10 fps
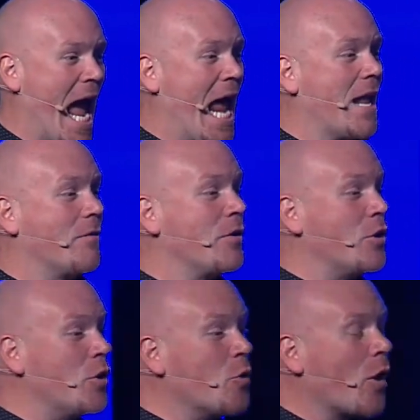And
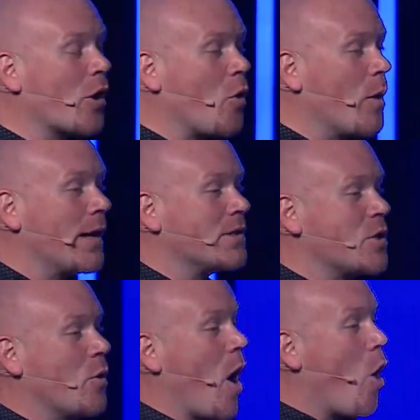if you are going
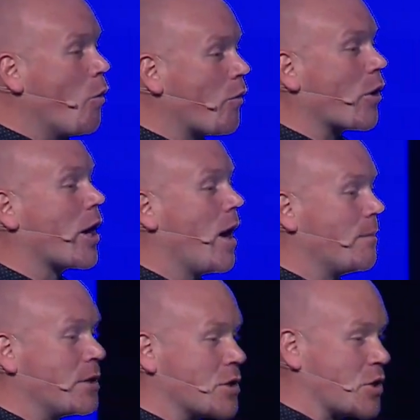to
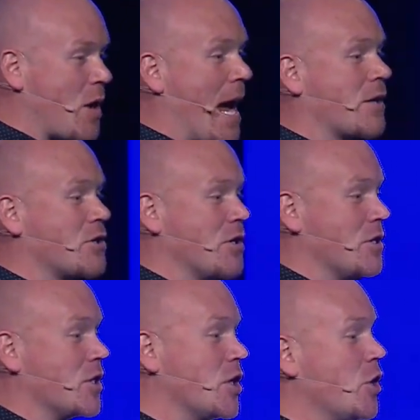overcome
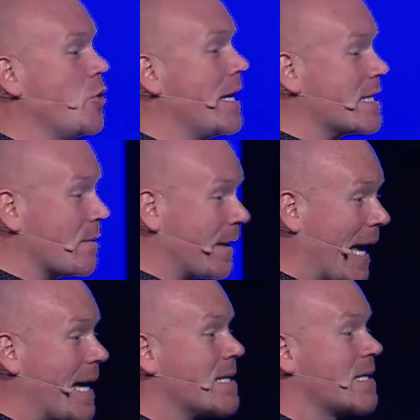distractions, you need some
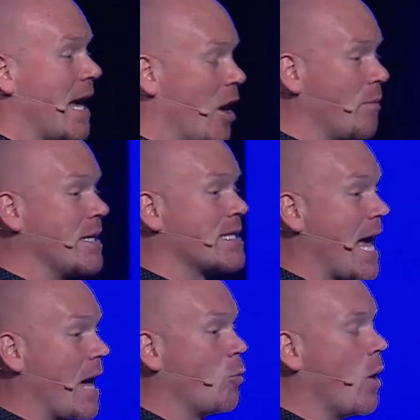gates that help
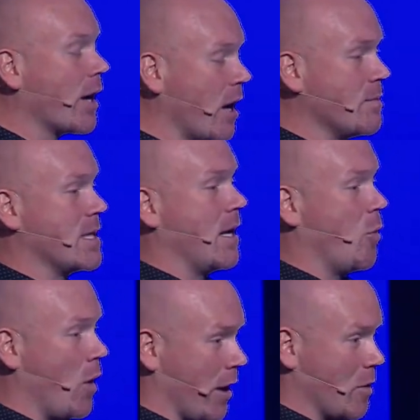decide what comes in
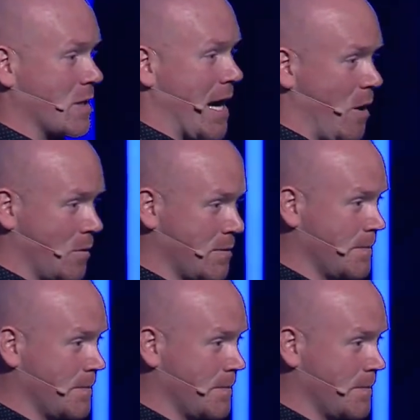and what goes out